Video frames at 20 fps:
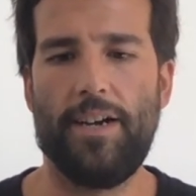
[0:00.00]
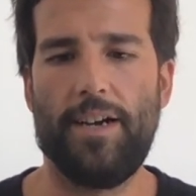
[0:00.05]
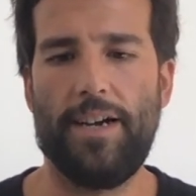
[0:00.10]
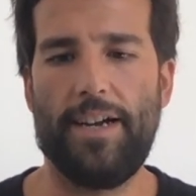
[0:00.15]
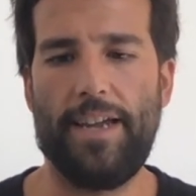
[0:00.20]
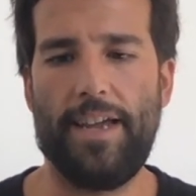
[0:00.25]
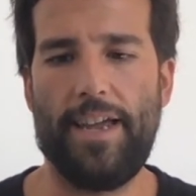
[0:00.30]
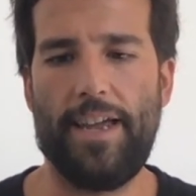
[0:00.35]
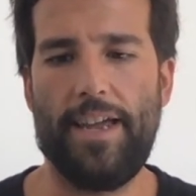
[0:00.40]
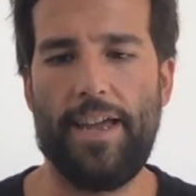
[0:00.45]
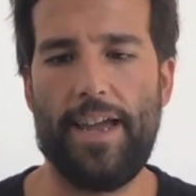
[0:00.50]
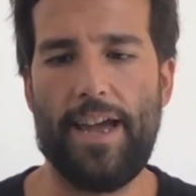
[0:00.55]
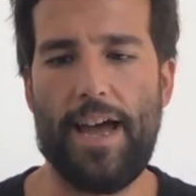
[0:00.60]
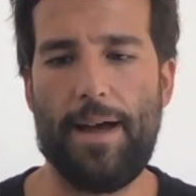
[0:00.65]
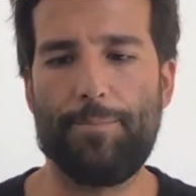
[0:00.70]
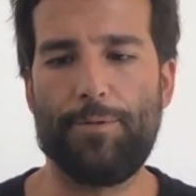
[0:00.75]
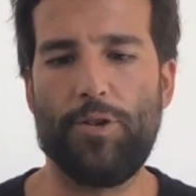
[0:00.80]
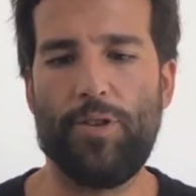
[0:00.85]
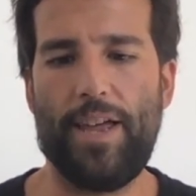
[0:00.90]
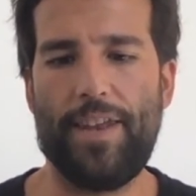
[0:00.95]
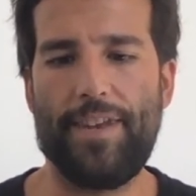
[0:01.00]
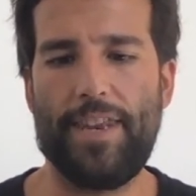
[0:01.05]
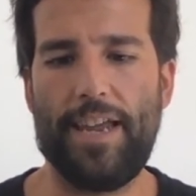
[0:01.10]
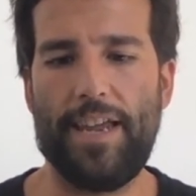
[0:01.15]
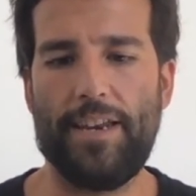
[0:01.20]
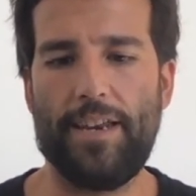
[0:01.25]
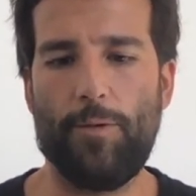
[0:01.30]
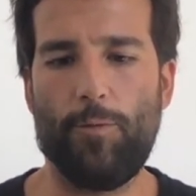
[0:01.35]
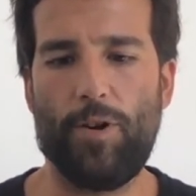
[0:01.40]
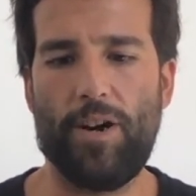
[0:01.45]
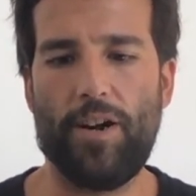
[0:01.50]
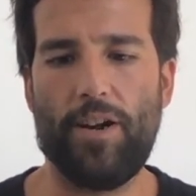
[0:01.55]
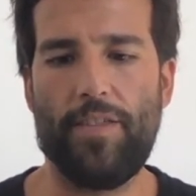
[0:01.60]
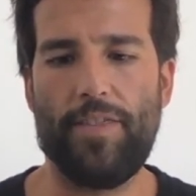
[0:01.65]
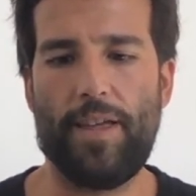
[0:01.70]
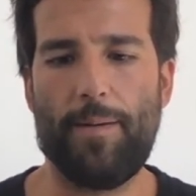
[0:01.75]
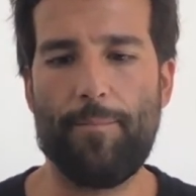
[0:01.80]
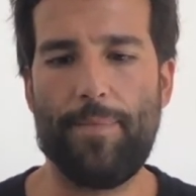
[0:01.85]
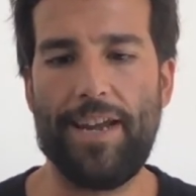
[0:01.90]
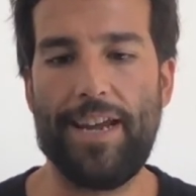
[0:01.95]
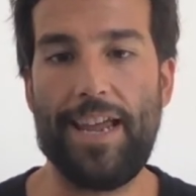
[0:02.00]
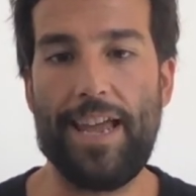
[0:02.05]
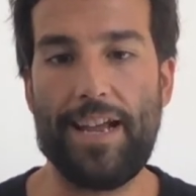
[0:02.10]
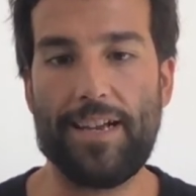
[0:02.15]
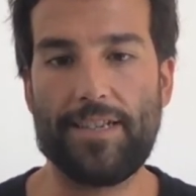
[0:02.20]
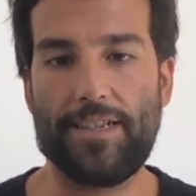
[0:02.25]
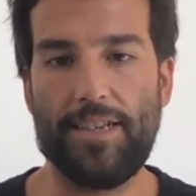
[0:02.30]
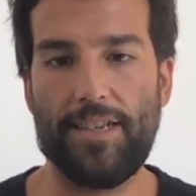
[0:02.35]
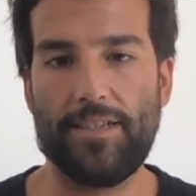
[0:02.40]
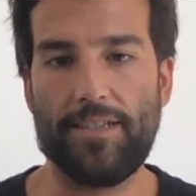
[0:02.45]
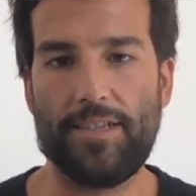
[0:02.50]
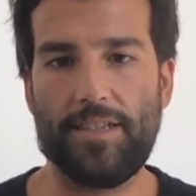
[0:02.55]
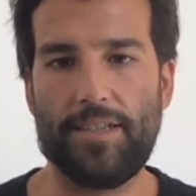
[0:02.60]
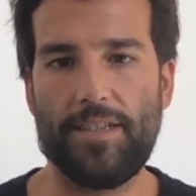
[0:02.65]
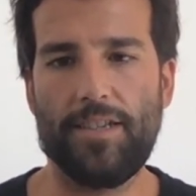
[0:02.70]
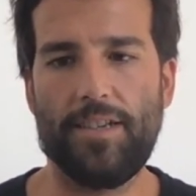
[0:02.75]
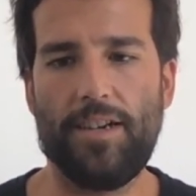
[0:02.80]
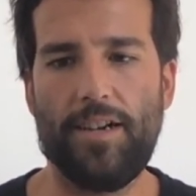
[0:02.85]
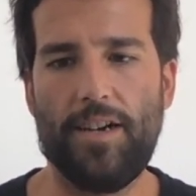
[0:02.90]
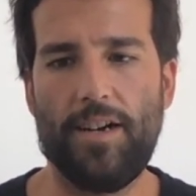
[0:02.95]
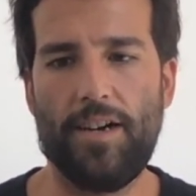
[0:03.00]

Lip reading: Up to that date, there were not that many exits